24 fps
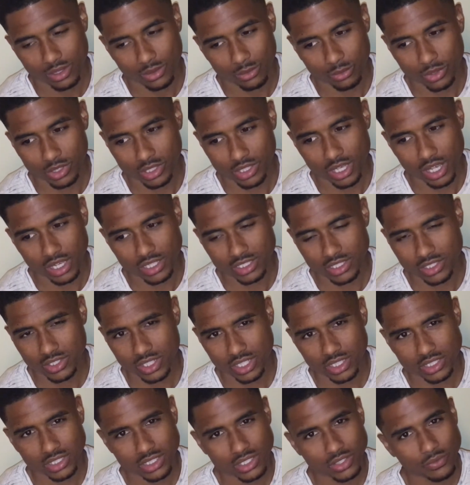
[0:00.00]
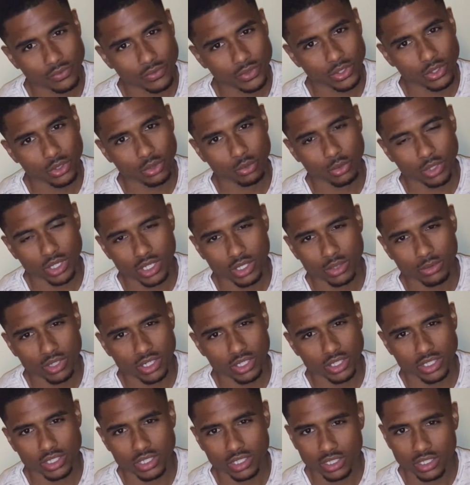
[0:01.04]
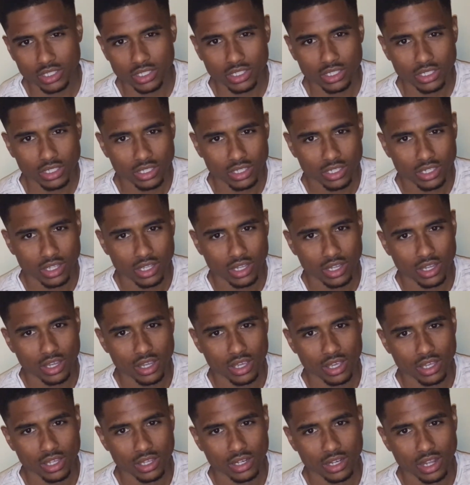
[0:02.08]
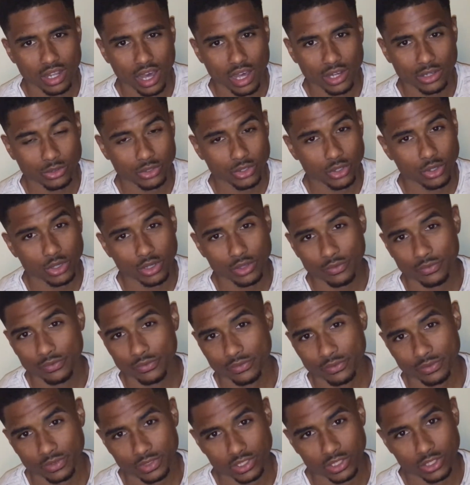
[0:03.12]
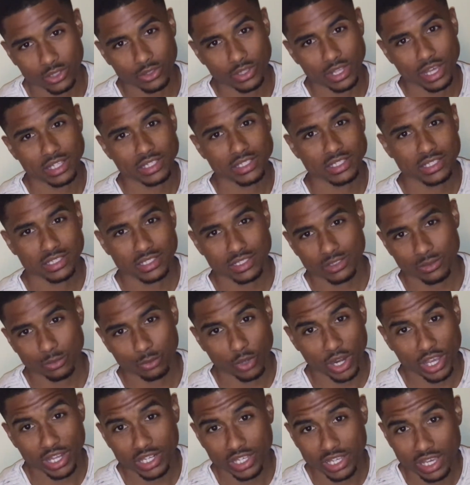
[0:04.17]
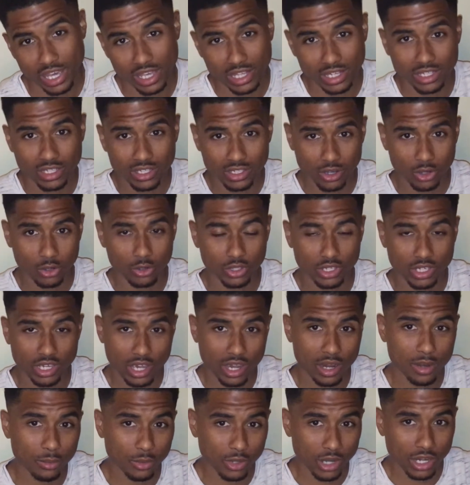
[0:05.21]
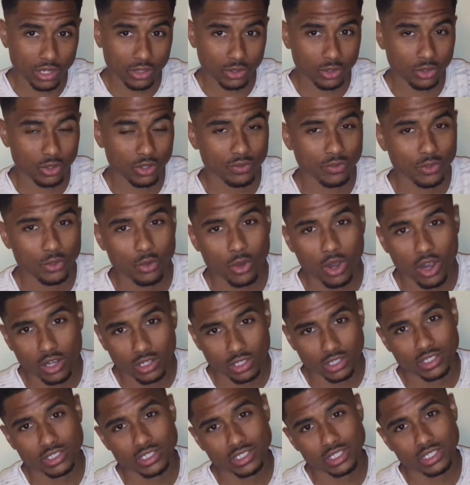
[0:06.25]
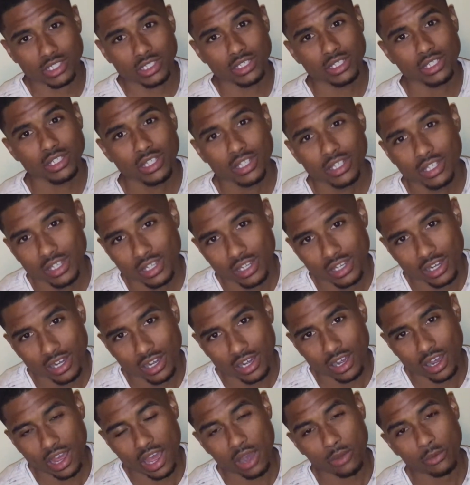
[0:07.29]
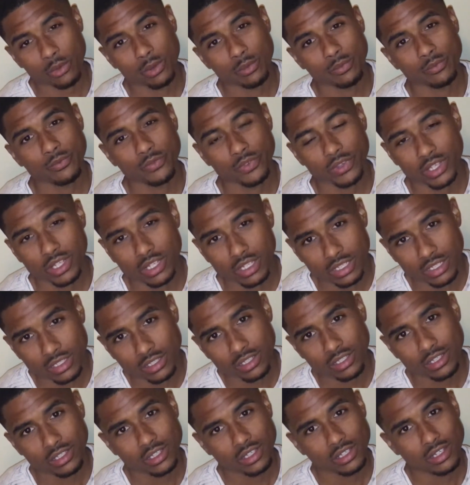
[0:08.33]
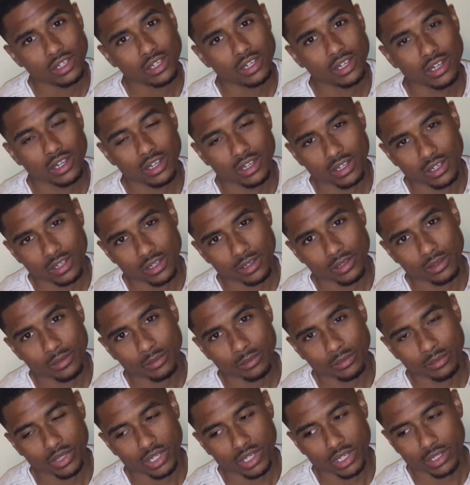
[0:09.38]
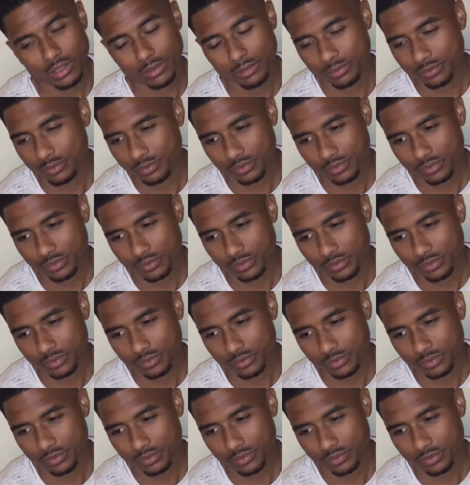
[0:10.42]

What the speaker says: Really, I just feel really really good, and I don't know if that's radiating on camera. I don't know if you all can see how I'm feeling, but